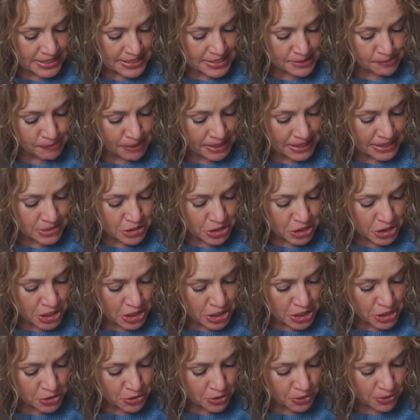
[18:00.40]
things mean
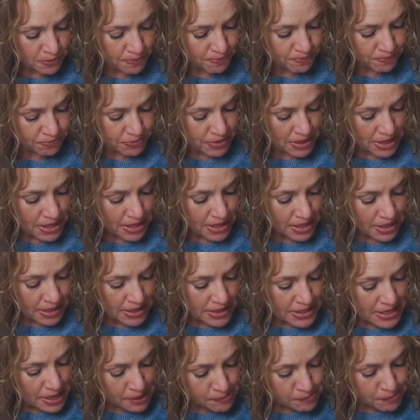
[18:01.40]
to you.
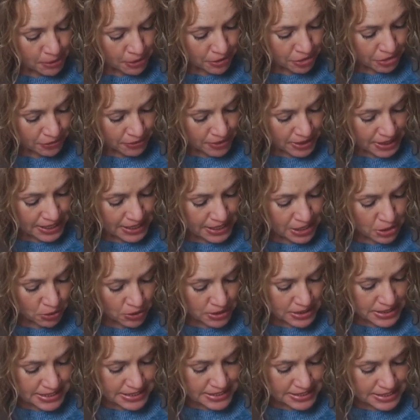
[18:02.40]
Number three,
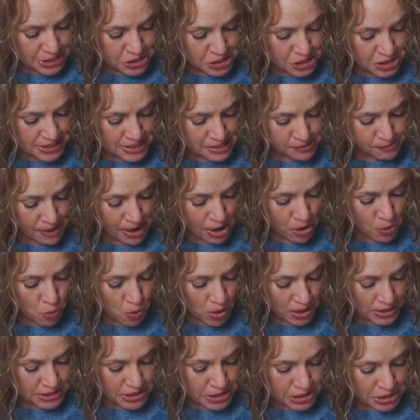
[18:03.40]
your decisions
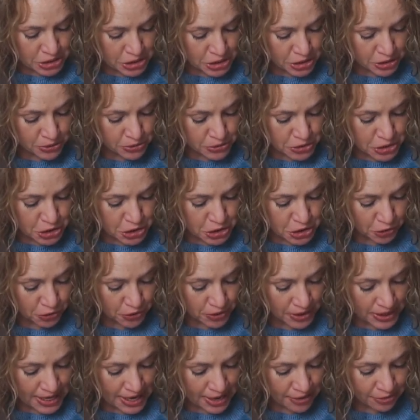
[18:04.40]
about what to do to
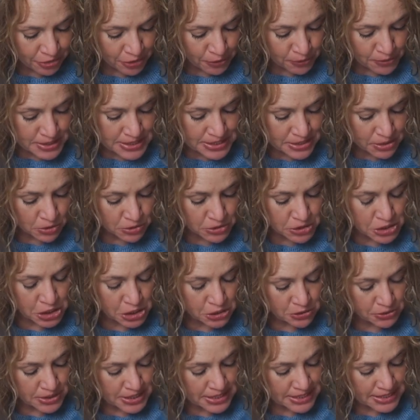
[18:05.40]
create the
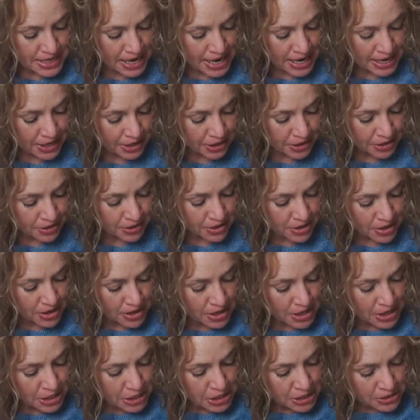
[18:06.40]
results you desire.
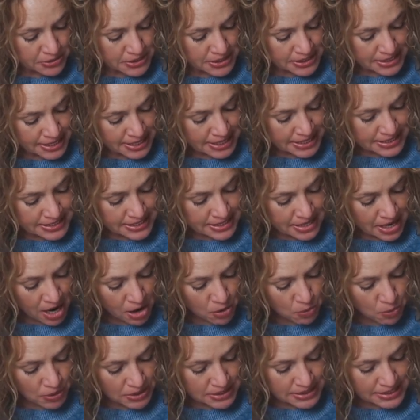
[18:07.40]
You see, it's
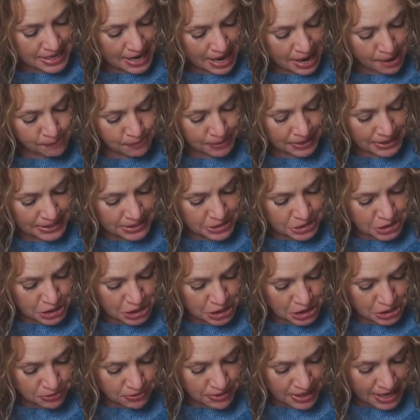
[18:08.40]
not what's happening
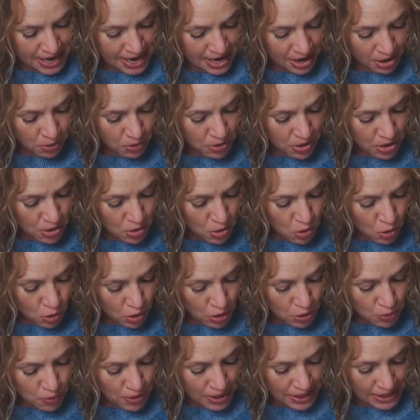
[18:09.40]
to you now
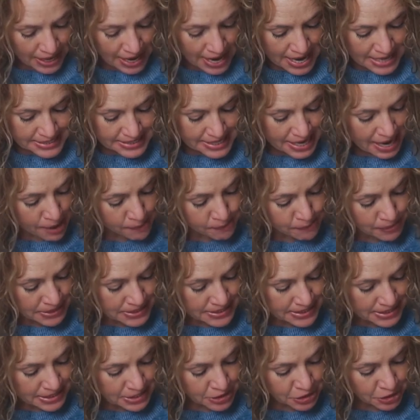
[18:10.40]
or what has
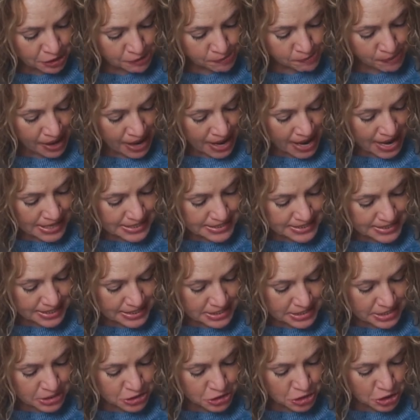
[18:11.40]
happened in your past
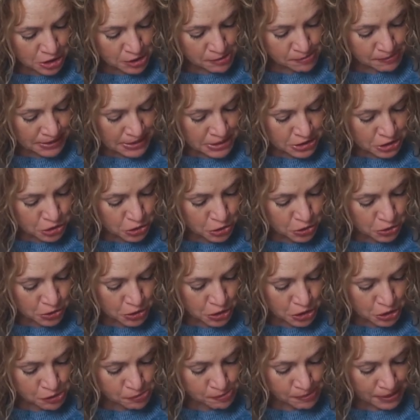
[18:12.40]
that determines who
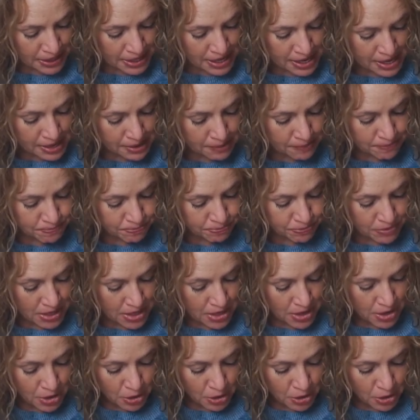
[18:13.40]
you become.